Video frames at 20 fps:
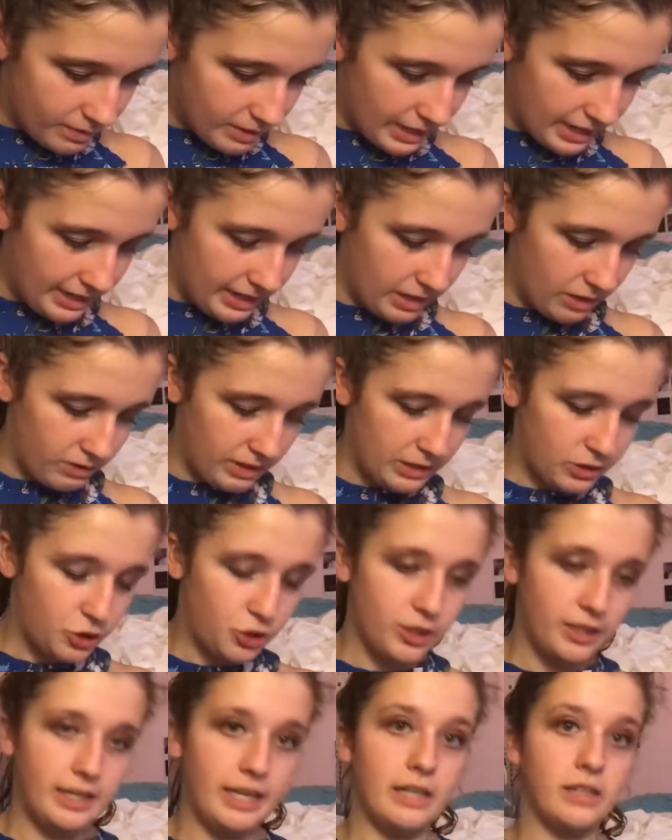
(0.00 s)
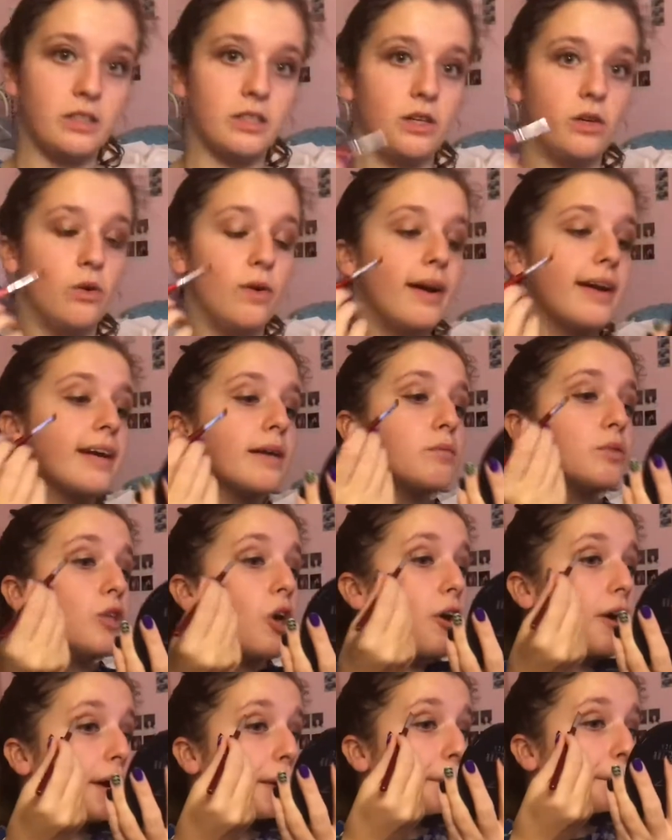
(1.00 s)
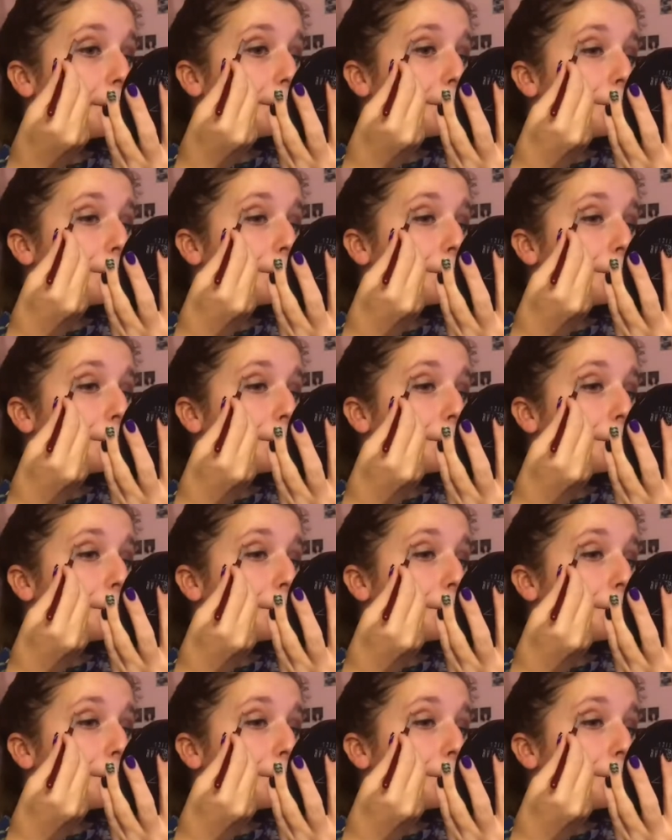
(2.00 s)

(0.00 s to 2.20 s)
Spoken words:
I know, that shrieking's annoying. I'm sorry.